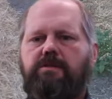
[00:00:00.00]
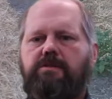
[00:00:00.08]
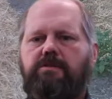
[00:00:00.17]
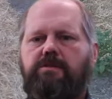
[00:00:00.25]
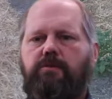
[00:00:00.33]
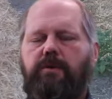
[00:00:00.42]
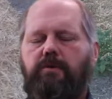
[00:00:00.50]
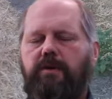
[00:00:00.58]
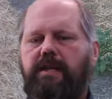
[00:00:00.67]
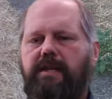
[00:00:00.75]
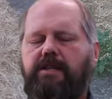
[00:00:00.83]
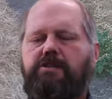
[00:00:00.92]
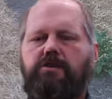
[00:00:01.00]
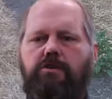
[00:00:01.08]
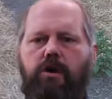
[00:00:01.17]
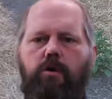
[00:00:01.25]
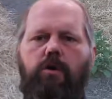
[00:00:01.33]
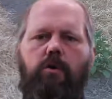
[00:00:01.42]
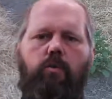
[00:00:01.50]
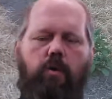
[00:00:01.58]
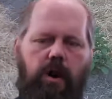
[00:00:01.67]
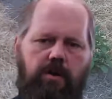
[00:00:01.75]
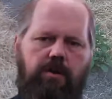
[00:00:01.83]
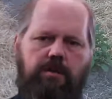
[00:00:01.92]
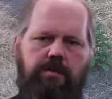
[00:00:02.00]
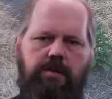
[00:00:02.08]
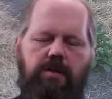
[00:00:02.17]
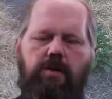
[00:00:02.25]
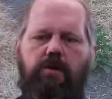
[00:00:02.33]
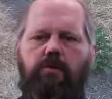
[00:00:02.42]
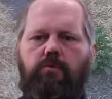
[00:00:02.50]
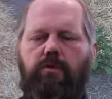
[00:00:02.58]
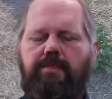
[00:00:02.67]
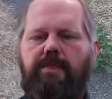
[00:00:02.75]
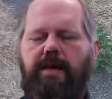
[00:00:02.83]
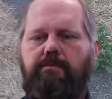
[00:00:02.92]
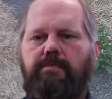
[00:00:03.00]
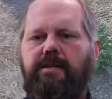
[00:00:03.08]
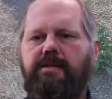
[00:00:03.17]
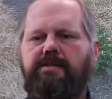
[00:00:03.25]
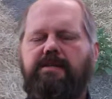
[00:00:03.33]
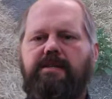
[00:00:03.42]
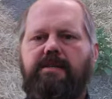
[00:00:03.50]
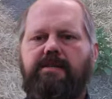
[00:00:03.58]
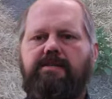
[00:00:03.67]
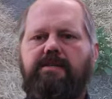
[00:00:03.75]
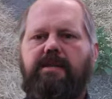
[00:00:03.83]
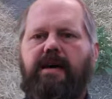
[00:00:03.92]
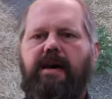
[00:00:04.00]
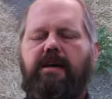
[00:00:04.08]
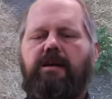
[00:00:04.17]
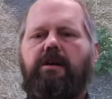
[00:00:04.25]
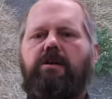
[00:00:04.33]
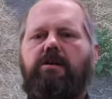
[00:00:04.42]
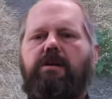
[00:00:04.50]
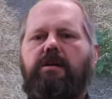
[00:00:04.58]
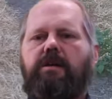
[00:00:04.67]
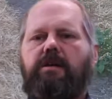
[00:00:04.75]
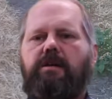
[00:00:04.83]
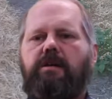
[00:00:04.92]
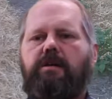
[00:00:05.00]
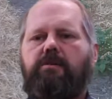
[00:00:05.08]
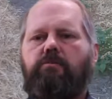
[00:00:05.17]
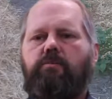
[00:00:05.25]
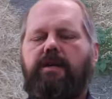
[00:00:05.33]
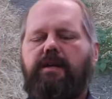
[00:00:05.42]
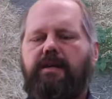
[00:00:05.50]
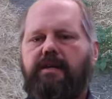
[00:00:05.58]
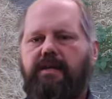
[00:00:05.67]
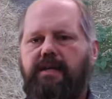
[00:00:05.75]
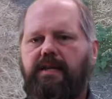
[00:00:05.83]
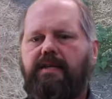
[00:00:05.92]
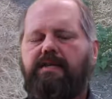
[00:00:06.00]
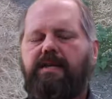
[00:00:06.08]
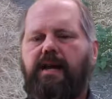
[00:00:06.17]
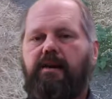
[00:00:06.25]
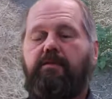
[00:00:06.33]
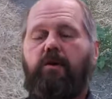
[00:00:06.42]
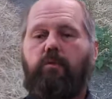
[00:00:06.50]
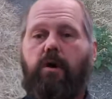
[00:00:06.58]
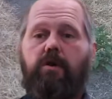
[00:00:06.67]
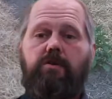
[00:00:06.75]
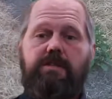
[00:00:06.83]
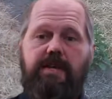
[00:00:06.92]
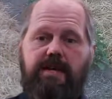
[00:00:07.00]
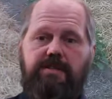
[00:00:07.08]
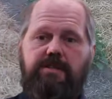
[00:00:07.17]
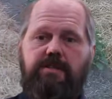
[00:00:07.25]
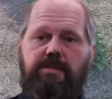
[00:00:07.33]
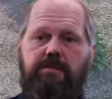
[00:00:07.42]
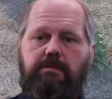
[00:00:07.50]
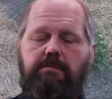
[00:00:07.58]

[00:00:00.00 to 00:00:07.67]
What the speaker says: So we really need to know our water. What that means is that we need to have our water tested.